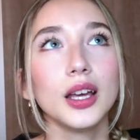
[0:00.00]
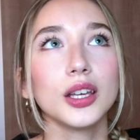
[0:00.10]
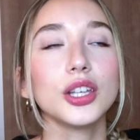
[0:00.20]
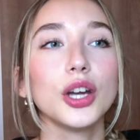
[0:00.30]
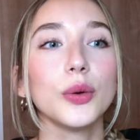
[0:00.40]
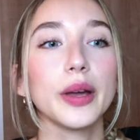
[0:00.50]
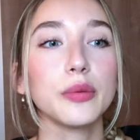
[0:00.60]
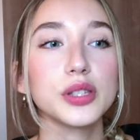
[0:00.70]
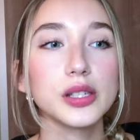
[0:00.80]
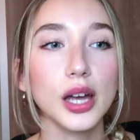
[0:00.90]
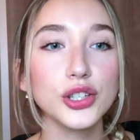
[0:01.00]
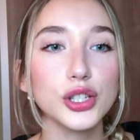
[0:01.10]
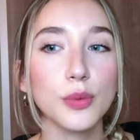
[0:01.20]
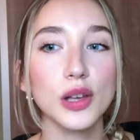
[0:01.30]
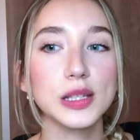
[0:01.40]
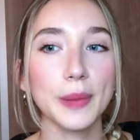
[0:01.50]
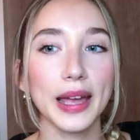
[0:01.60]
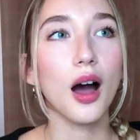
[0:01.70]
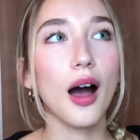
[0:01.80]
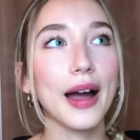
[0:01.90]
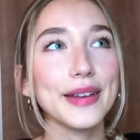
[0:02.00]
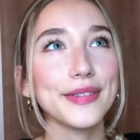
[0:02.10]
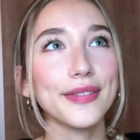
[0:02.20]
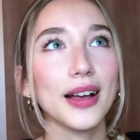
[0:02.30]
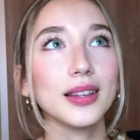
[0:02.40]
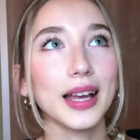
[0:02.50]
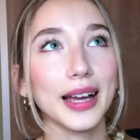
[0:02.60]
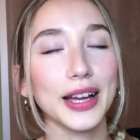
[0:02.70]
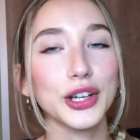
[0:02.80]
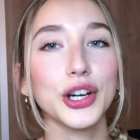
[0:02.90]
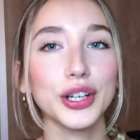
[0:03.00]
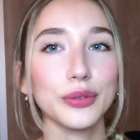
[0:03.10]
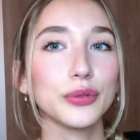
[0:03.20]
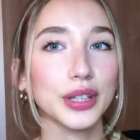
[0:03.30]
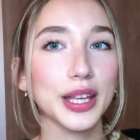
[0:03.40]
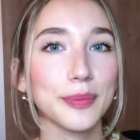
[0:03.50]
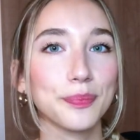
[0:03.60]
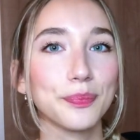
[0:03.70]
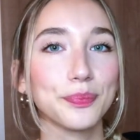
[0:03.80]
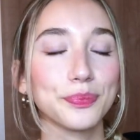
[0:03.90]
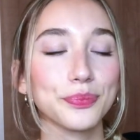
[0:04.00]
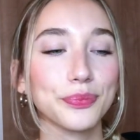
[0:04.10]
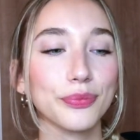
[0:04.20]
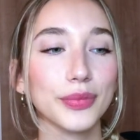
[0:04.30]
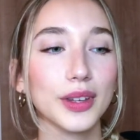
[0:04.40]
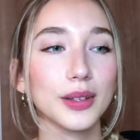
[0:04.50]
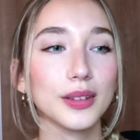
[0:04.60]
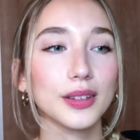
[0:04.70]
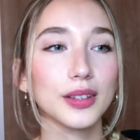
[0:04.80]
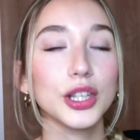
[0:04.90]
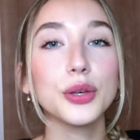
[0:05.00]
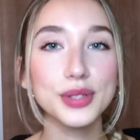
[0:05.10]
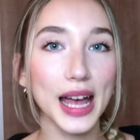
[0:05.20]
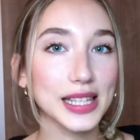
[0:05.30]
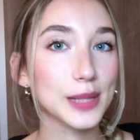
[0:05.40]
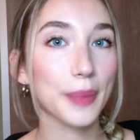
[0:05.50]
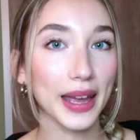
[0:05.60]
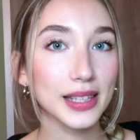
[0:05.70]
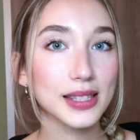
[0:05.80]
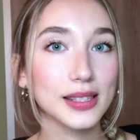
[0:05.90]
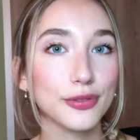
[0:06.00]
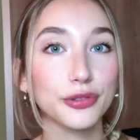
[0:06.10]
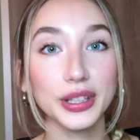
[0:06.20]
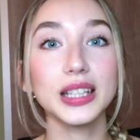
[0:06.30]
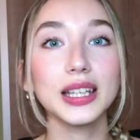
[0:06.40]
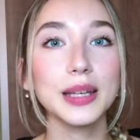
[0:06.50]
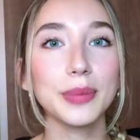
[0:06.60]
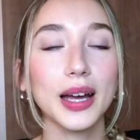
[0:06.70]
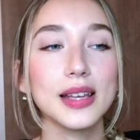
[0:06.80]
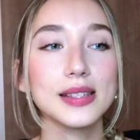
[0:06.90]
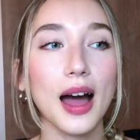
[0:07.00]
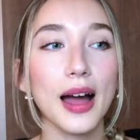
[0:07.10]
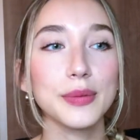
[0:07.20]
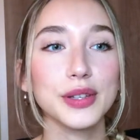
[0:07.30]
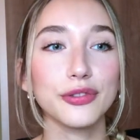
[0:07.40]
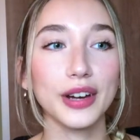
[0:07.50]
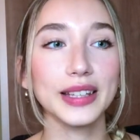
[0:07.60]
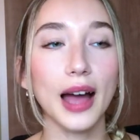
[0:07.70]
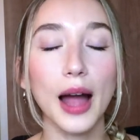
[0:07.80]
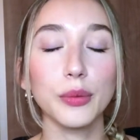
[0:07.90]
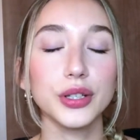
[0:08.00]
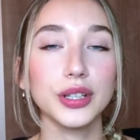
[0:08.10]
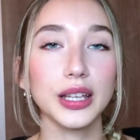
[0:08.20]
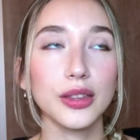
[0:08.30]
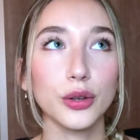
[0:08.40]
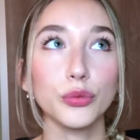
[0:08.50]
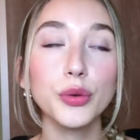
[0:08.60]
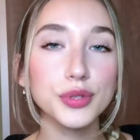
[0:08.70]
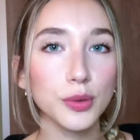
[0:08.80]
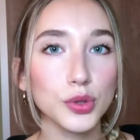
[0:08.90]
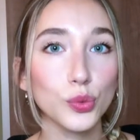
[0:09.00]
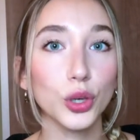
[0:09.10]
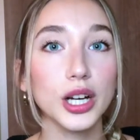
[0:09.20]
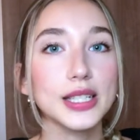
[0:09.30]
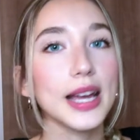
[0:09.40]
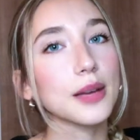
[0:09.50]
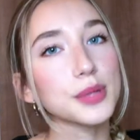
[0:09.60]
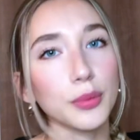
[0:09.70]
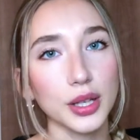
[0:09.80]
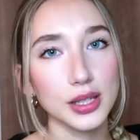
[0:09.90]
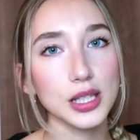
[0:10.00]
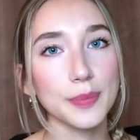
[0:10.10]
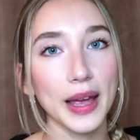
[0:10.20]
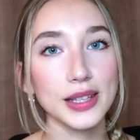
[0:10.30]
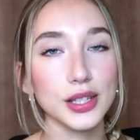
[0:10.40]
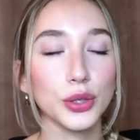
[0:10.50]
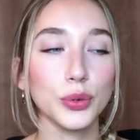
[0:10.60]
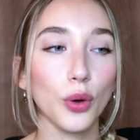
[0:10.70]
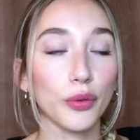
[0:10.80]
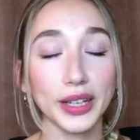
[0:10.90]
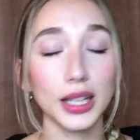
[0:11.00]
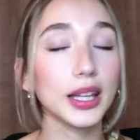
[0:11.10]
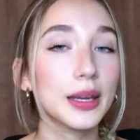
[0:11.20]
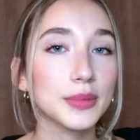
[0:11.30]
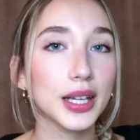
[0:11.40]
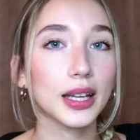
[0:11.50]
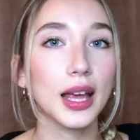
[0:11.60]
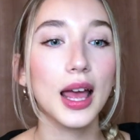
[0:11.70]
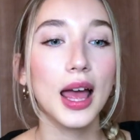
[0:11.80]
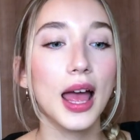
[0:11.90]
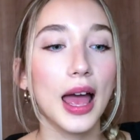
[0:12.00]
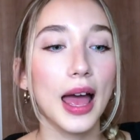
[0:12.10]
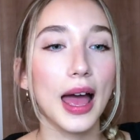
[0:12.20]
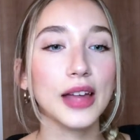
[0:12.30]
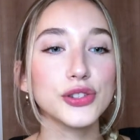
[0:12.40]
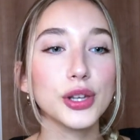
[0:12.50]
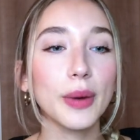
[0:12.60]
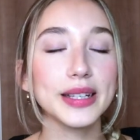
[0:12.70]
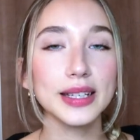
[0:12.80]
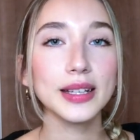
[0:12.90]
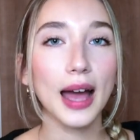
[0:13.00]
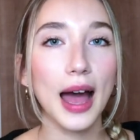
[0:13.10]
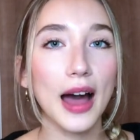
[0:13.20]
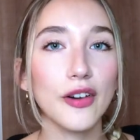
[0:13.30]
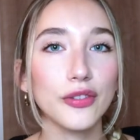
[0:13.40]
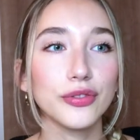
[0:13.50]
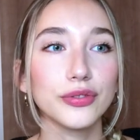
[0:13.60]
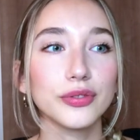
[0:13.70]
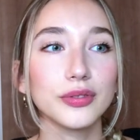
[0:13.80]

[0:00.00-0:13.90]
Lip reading: you know, it was such small space. I felt like I couldn't really use that space freely because I was afraid that I would either ruin someone's work, take up someone else's space who already claimed it. And so I didn't have